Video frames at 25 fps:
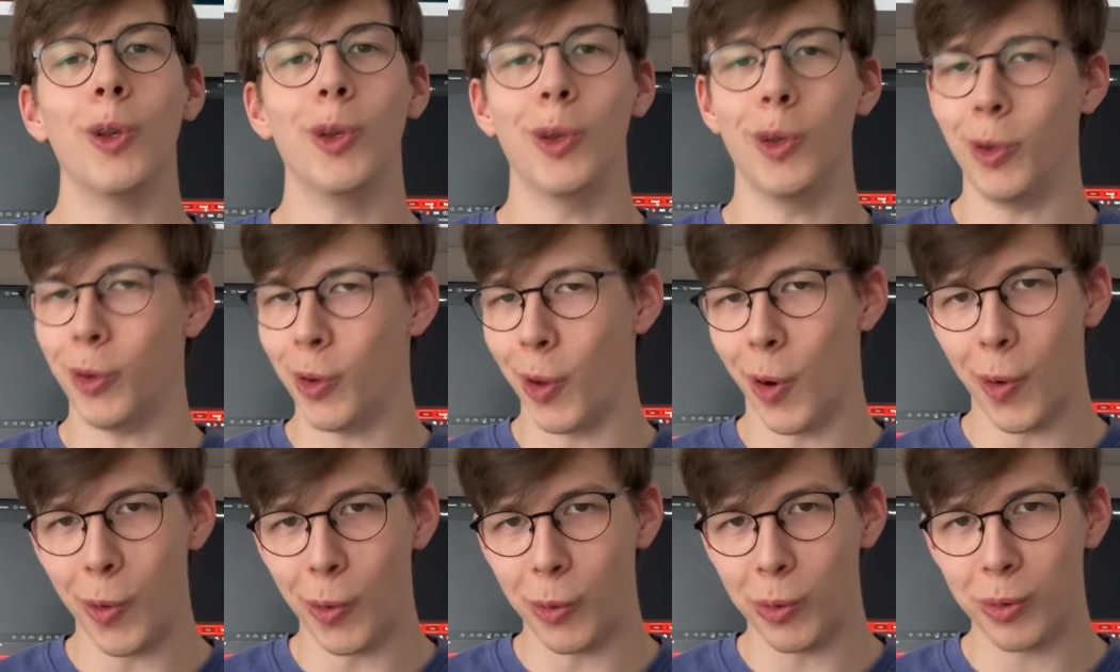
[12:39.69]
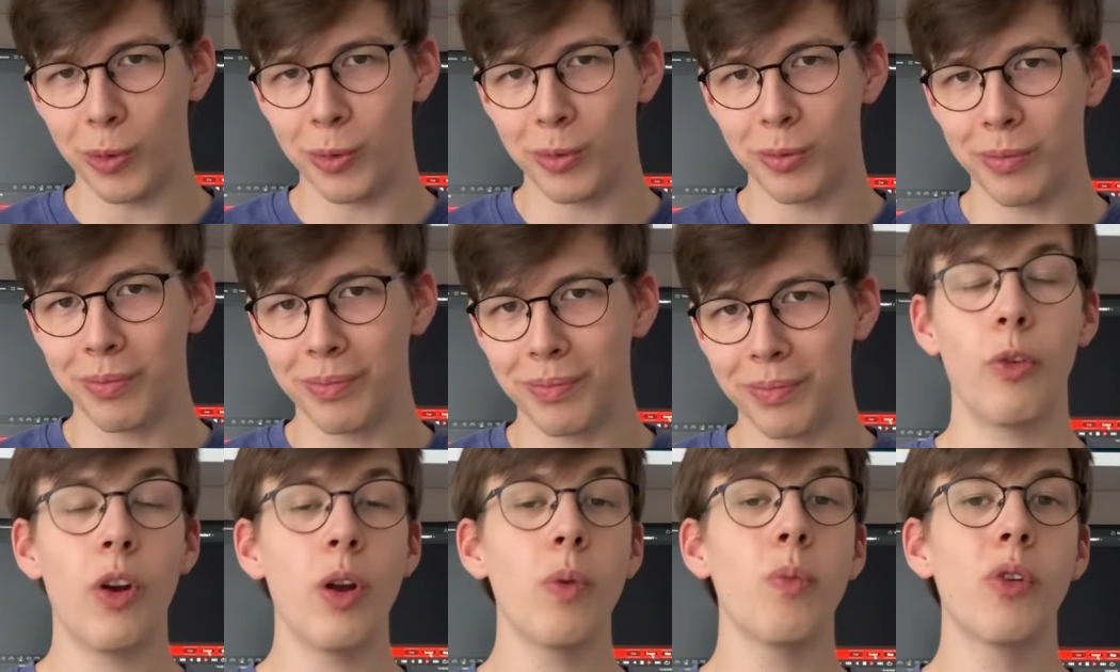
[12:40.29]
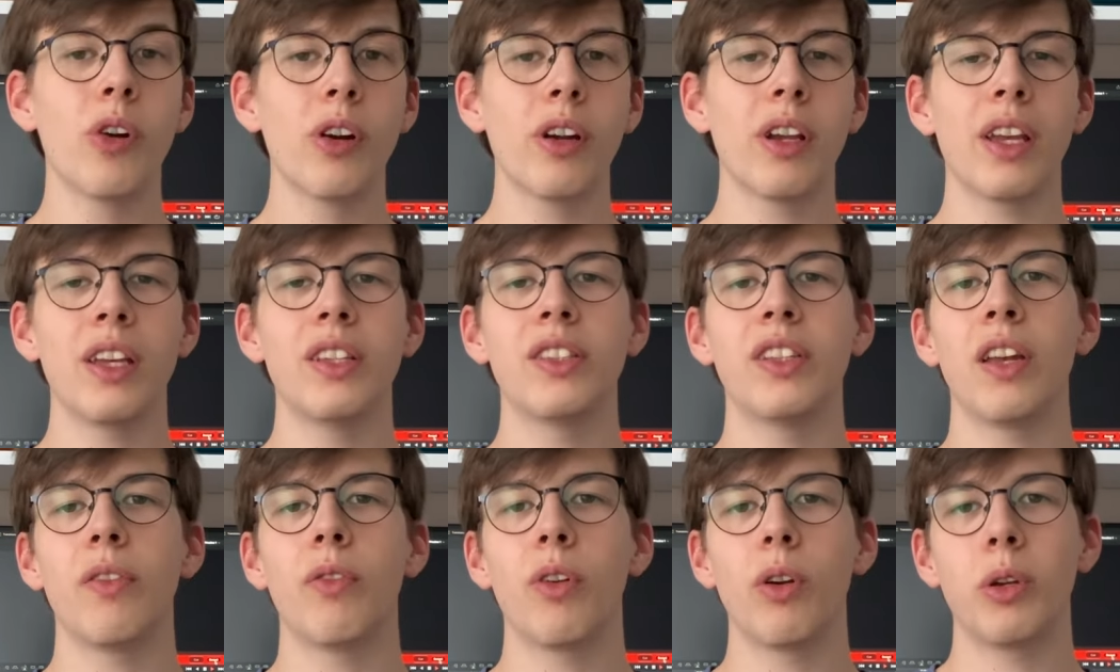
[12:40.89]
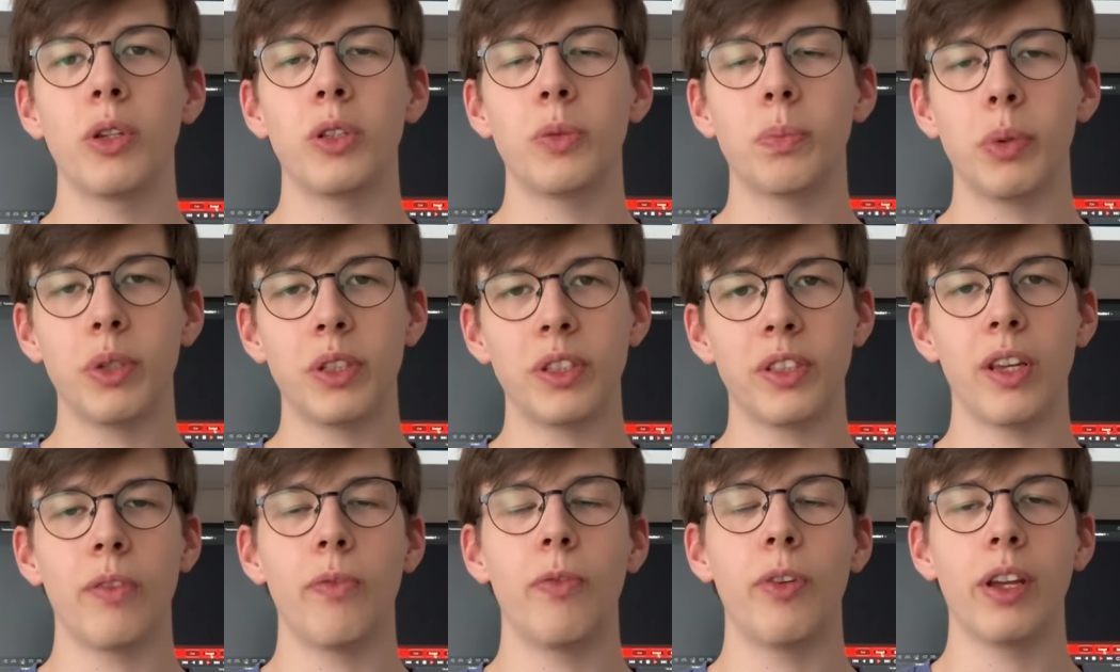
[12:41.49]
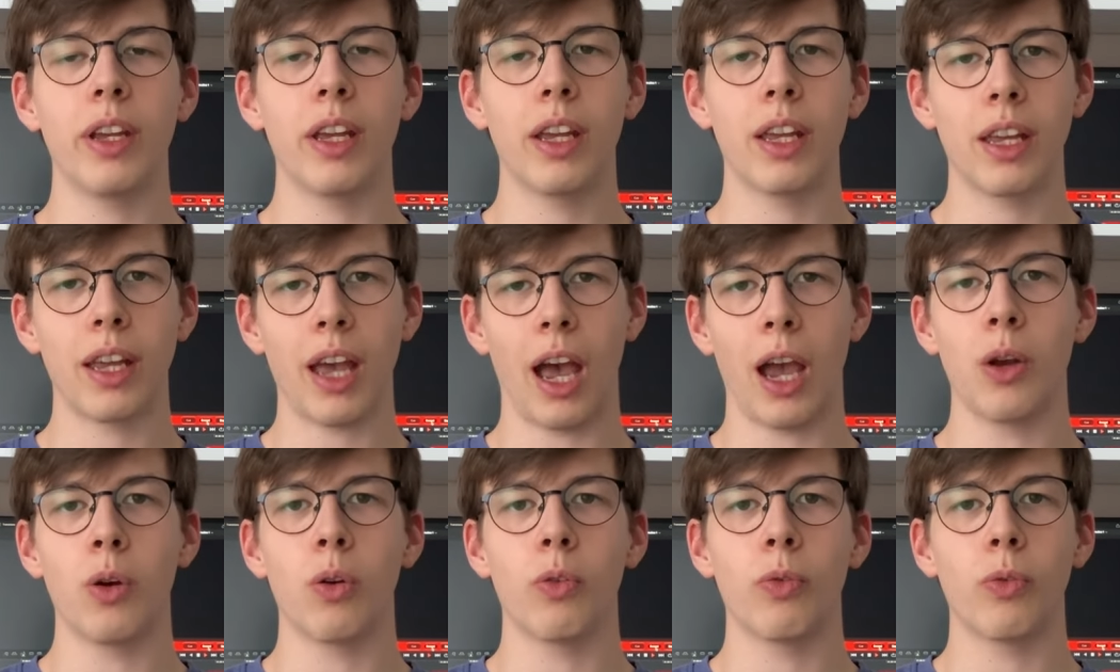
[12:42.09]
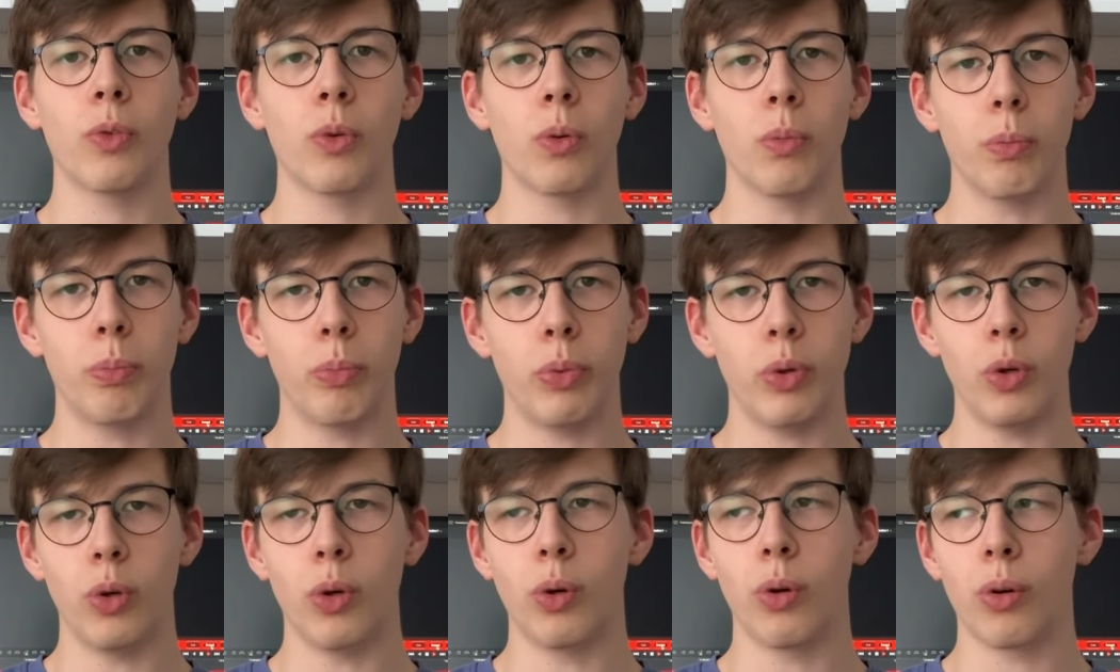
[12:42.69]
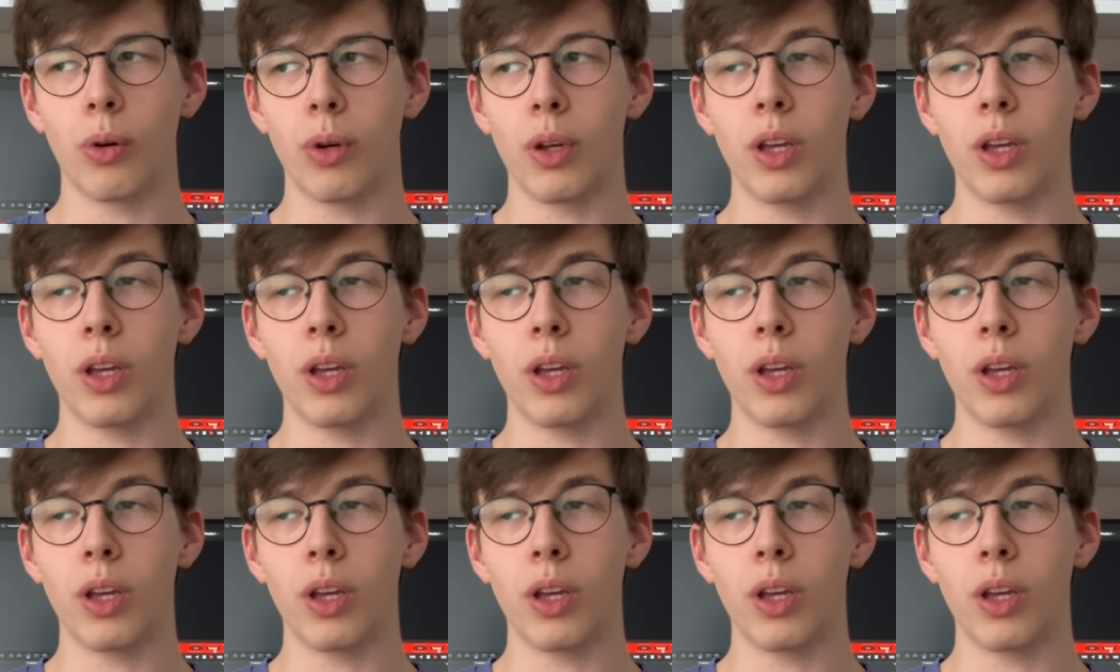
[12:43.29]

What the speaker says: No. Framework is a very specific kind of computer.